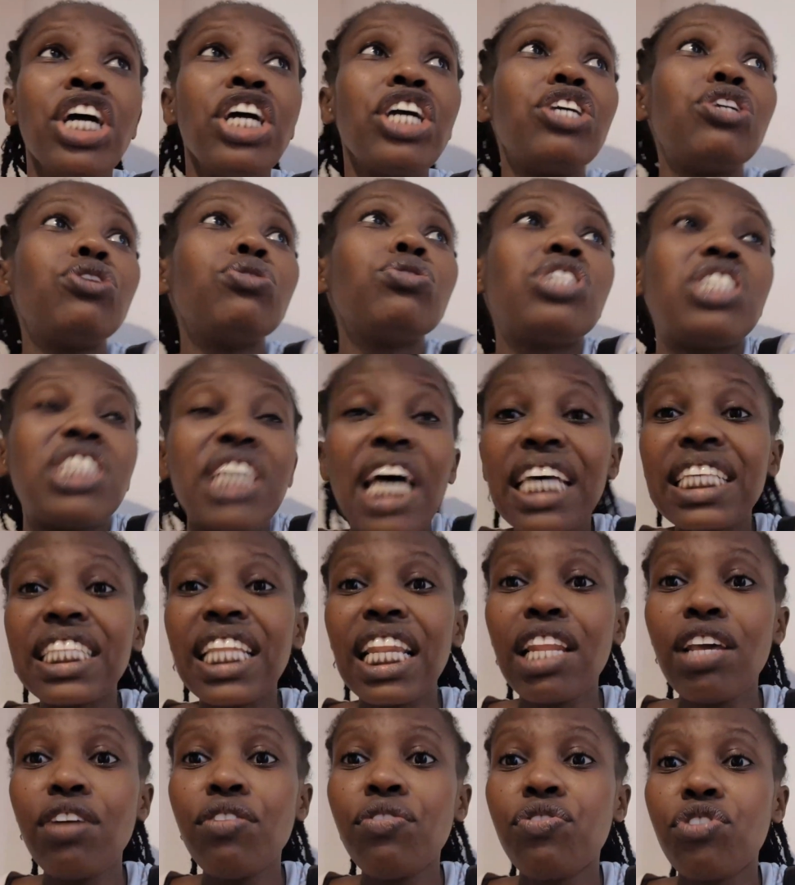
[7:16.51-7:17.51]
You just
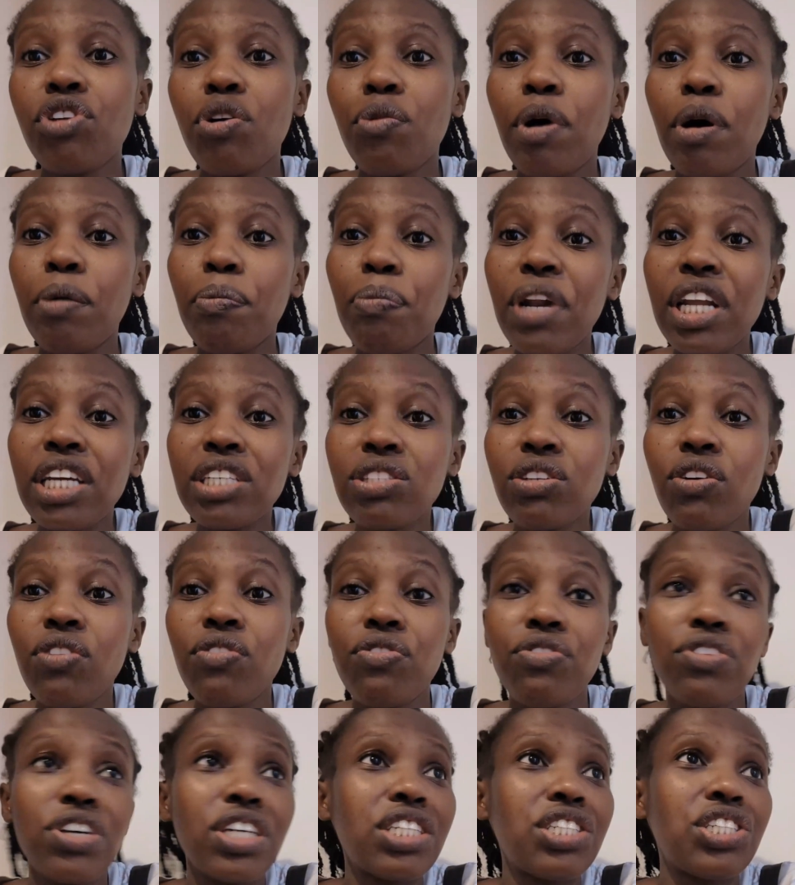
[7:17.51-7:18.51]
live from a place
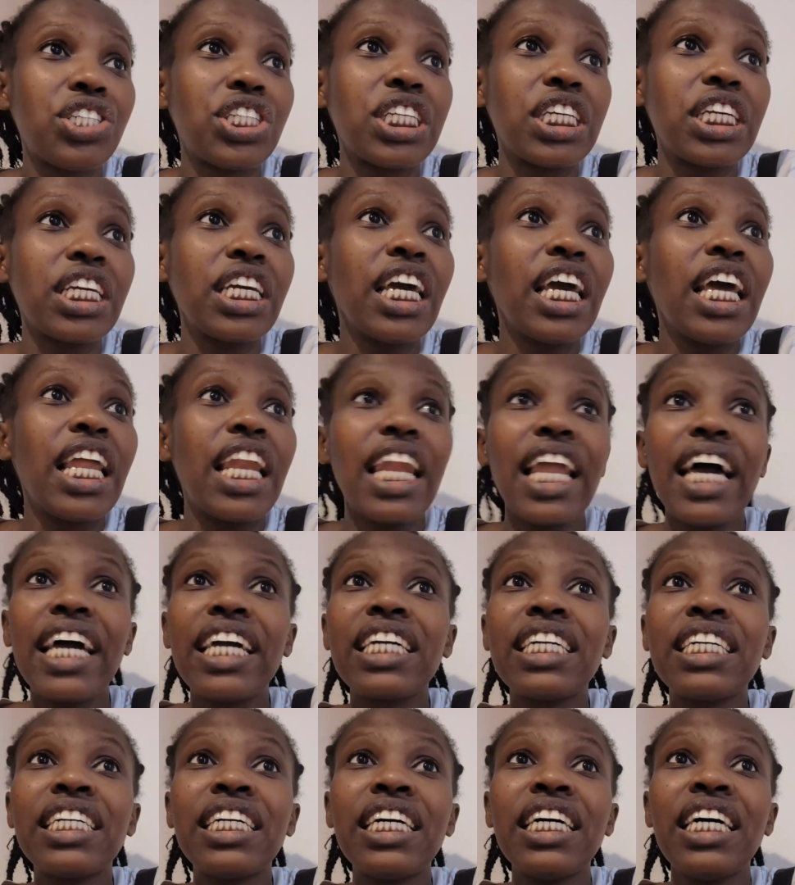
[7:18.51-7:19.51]
of victory.
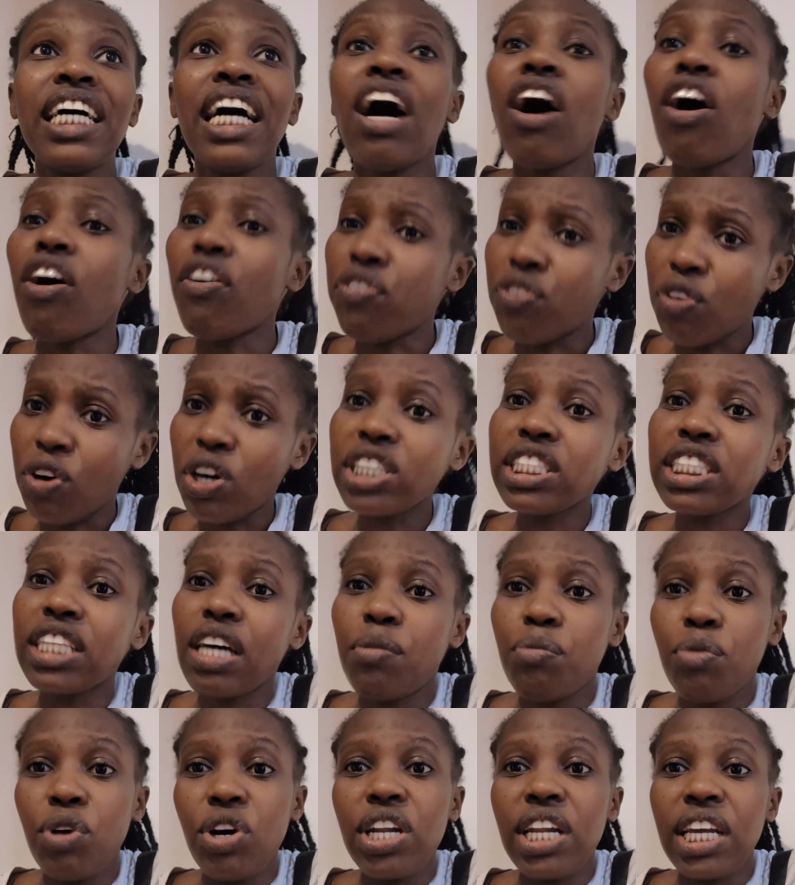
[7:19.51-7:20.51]
Like, of course,
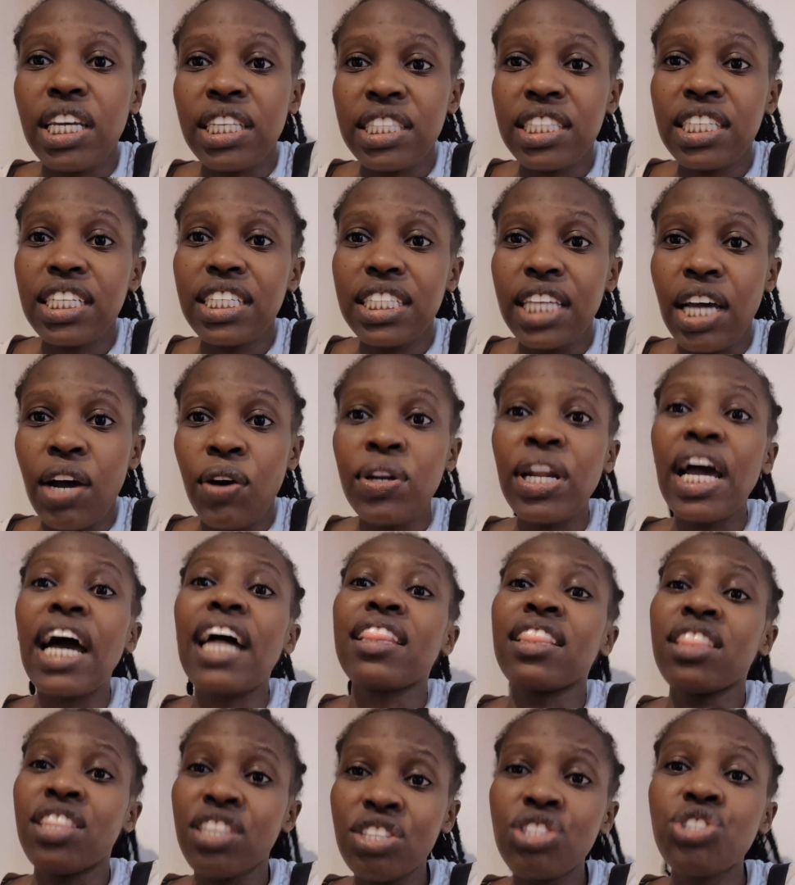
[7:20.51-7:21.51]
I'm gonna sit down
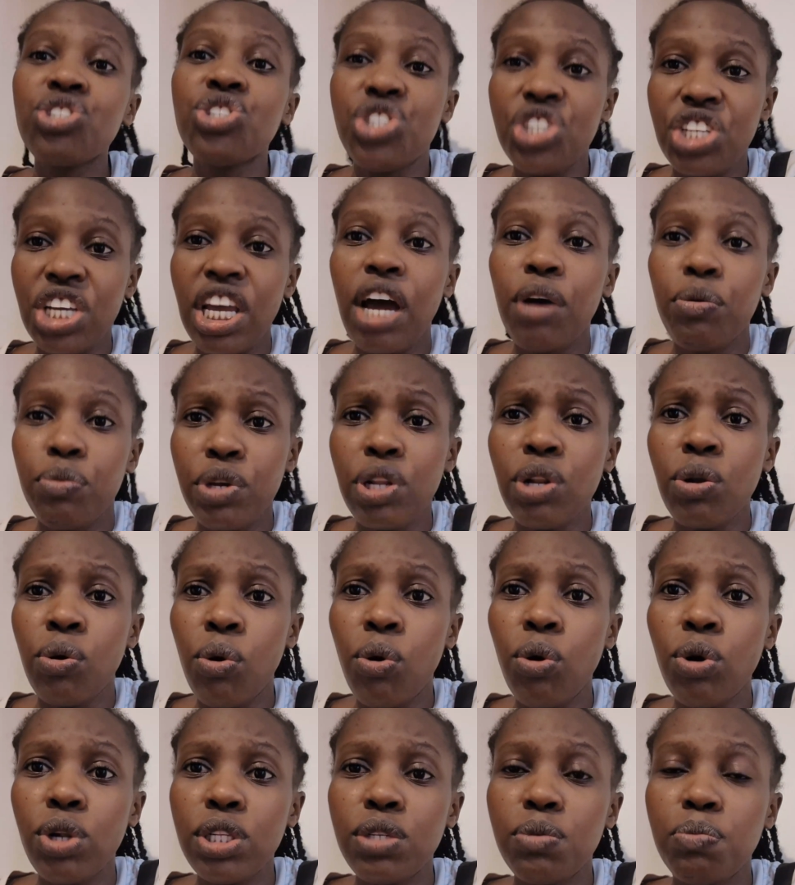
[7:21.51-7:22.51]
and this chair will
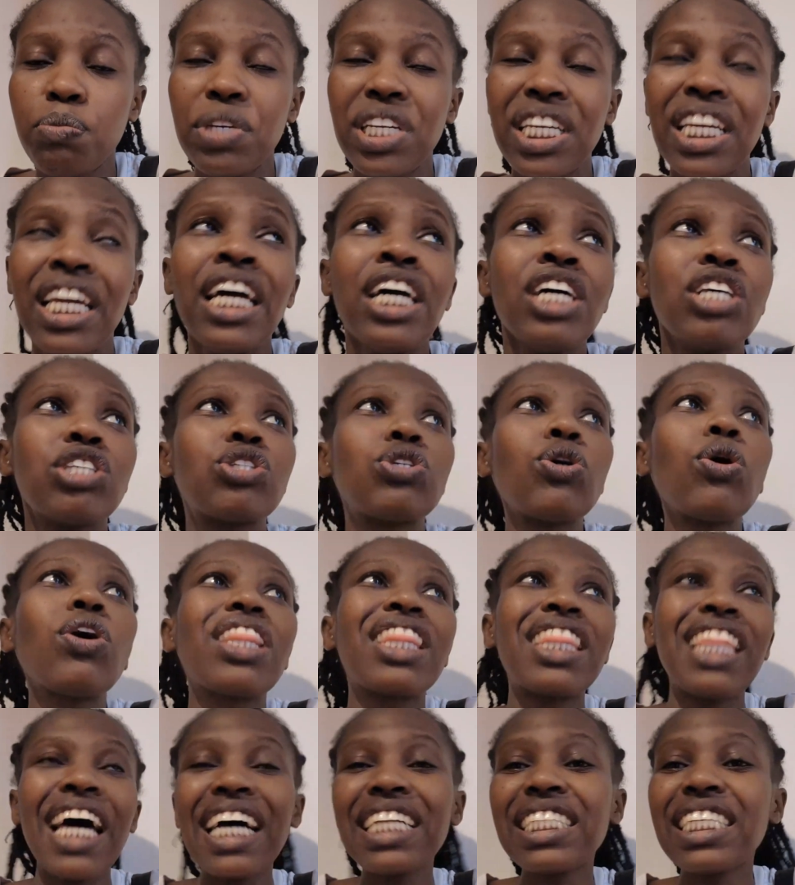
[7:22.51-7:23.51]
hold me. So
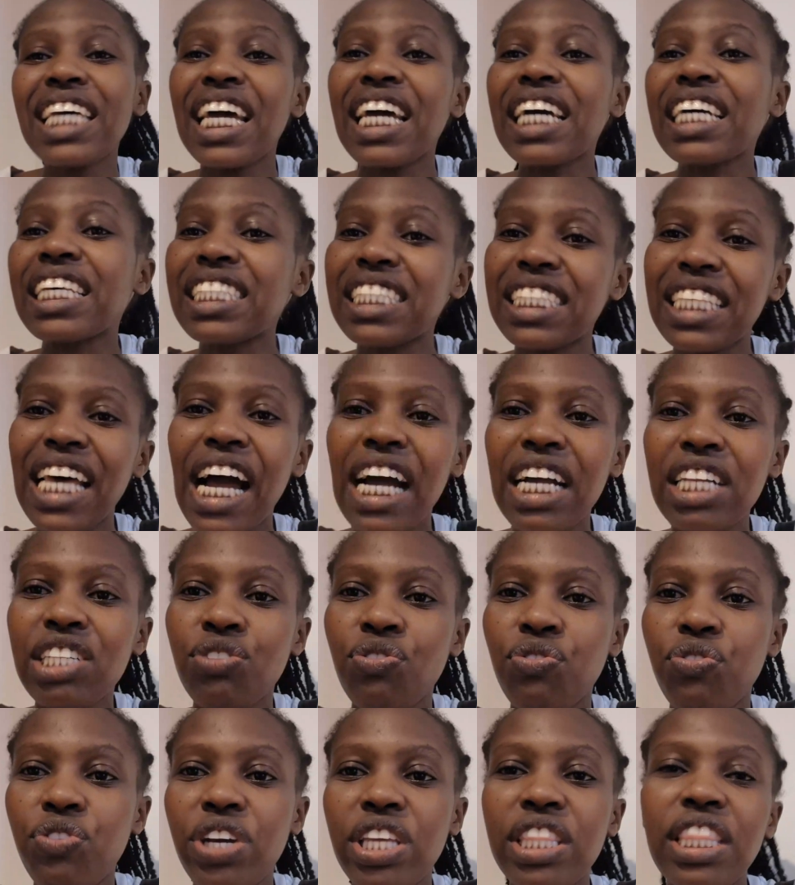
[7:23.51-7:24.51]
that exact
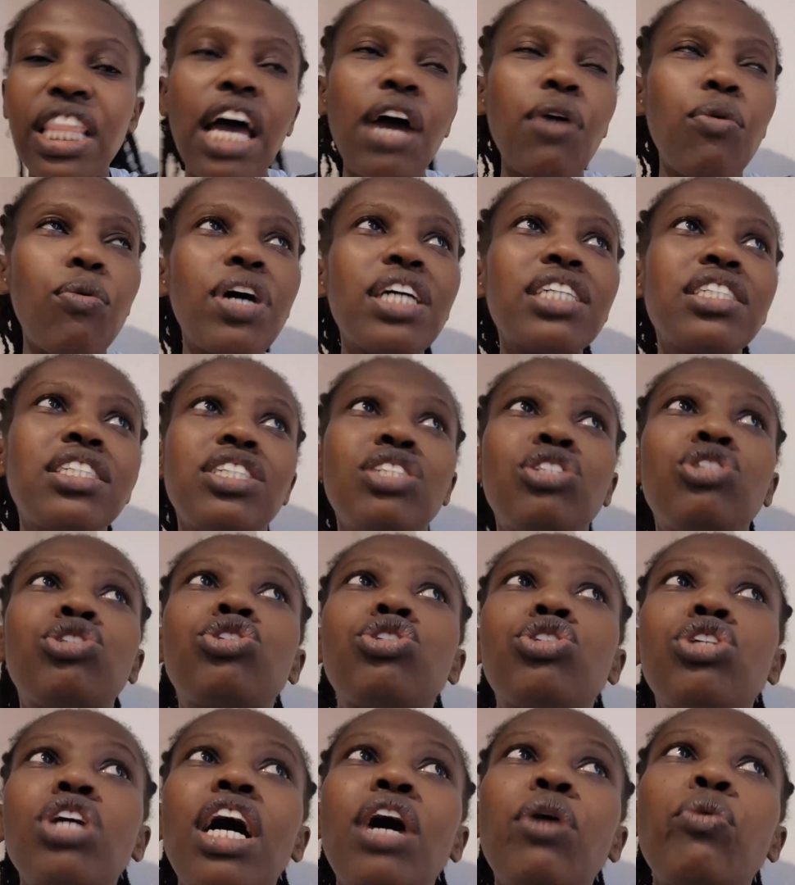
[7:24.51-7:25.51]
faith, I want it.
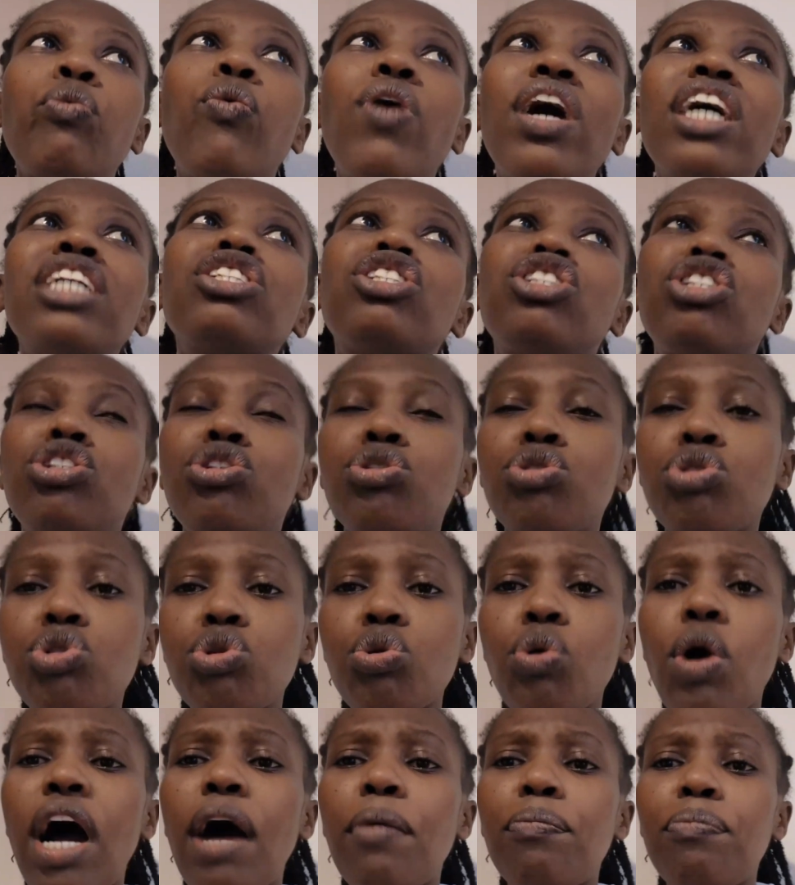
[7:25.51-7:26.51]
I want you
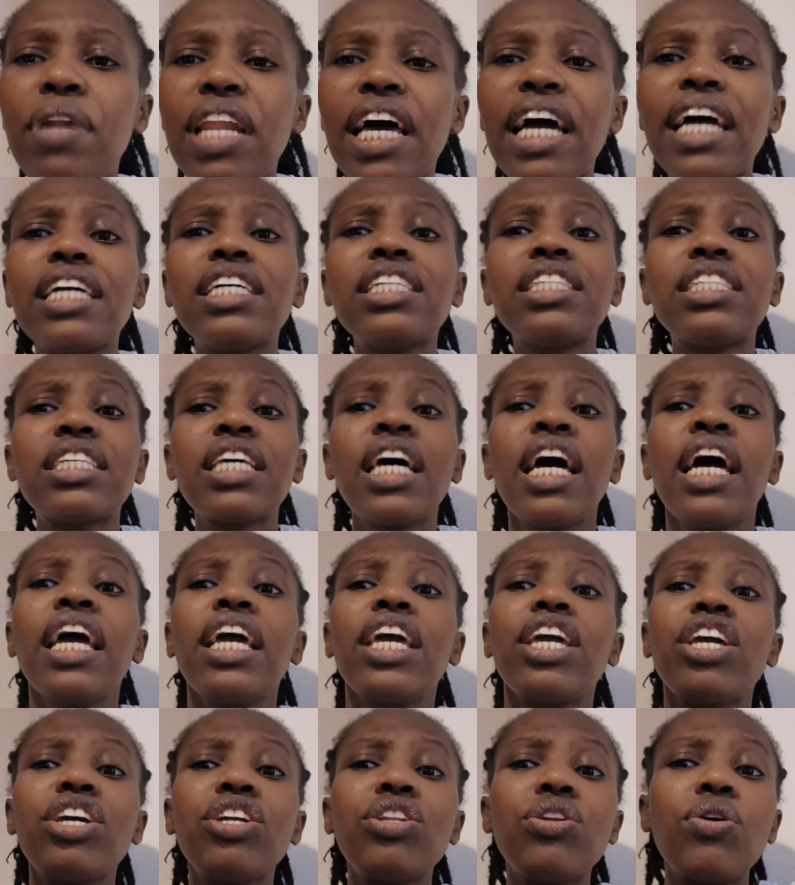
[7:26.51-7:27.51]
to apply it
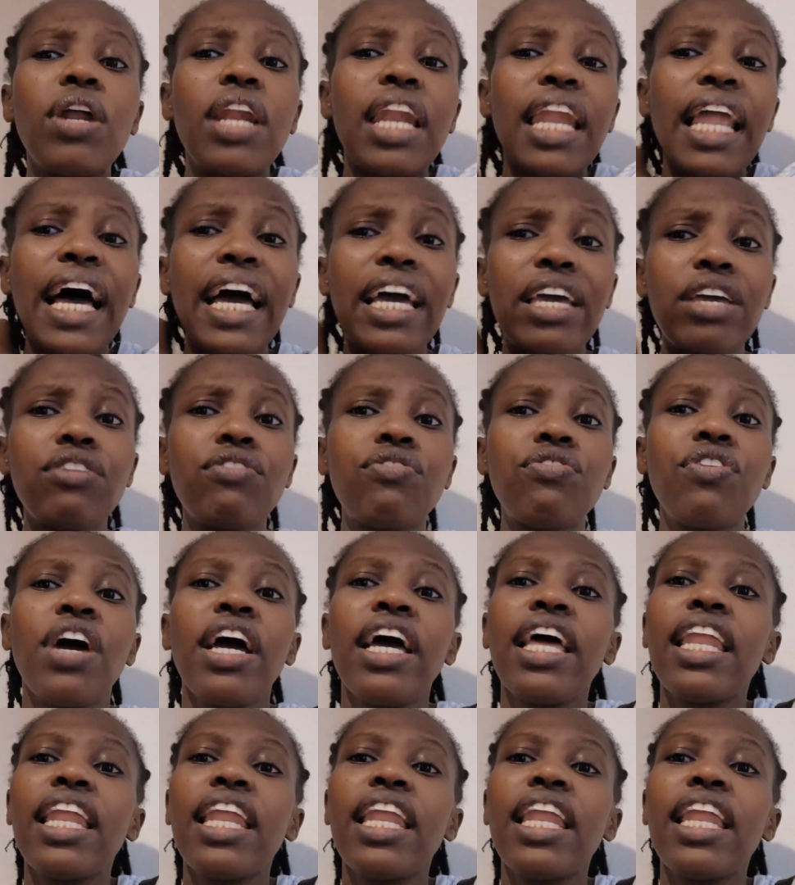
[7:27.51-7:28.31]
in your life.